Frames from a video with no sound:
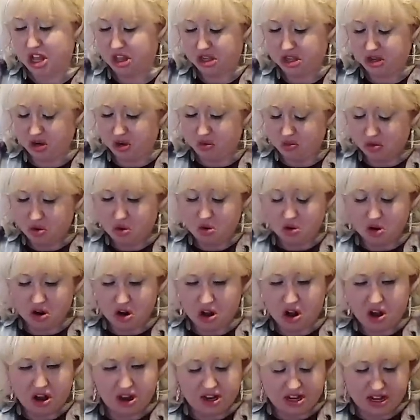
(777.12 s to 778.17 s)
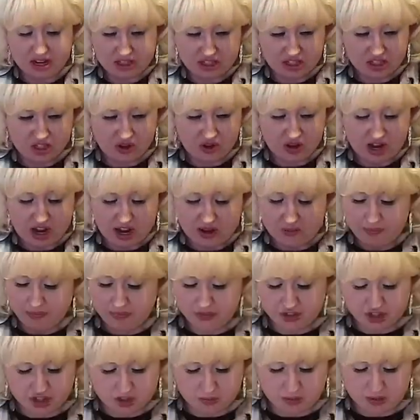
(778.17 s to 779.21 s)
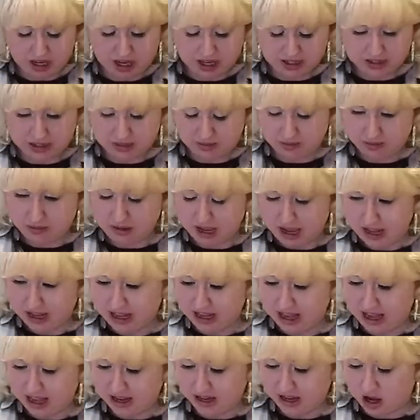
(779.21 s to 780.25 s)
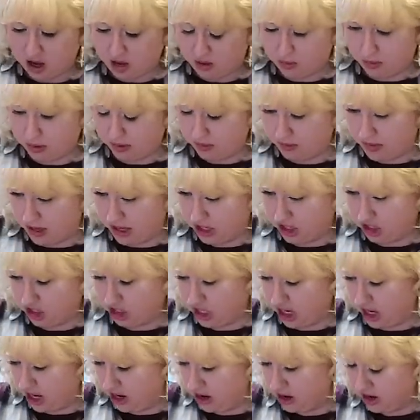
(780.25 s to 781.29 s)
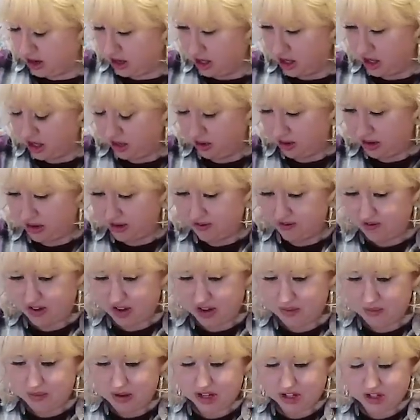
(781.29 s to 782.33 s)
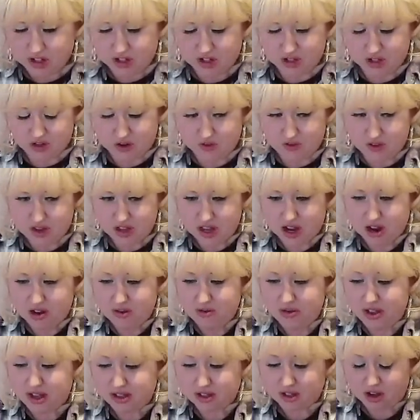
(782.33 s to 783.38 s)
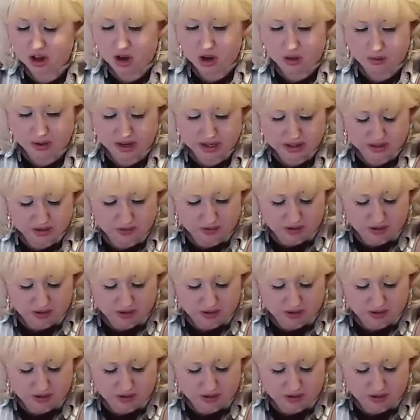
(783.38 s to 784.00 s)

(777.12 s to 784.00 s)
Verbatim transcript: a little more on Instagram just because I'm, I can't help but share cute and fun pictures over there. That's always